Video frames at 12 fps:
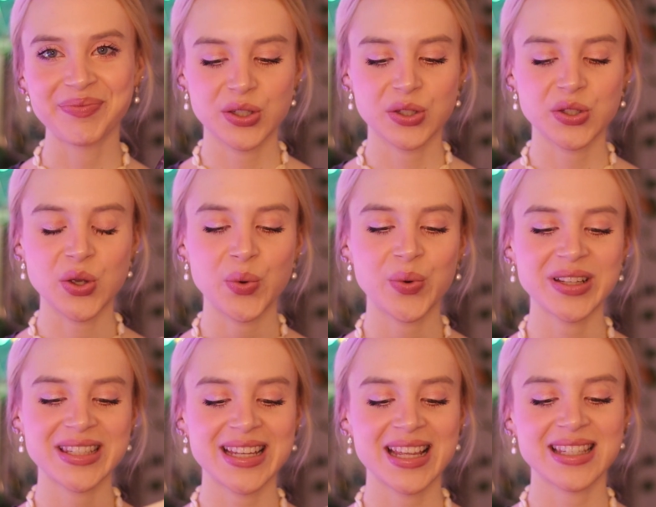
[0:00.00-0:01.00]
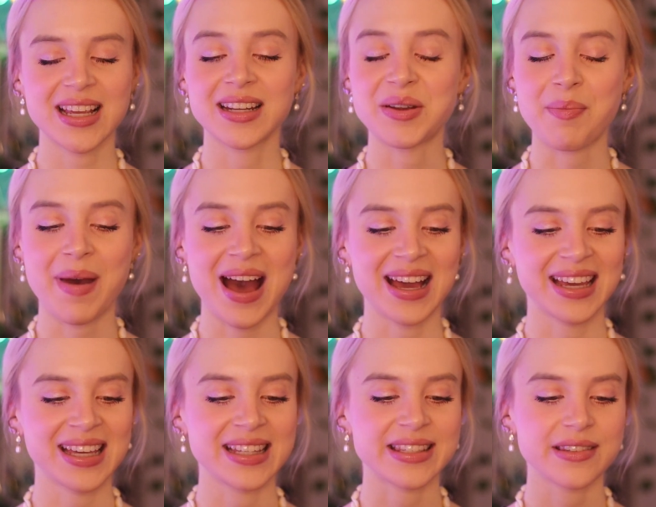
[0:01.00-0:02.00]
So what says on the back
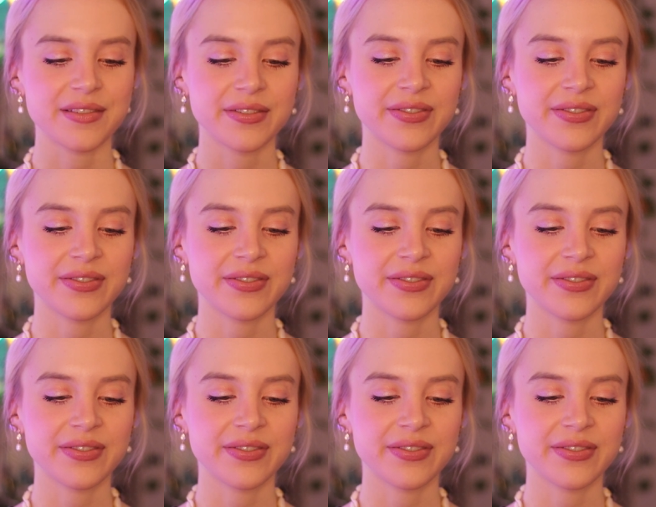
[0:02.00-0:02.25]
is,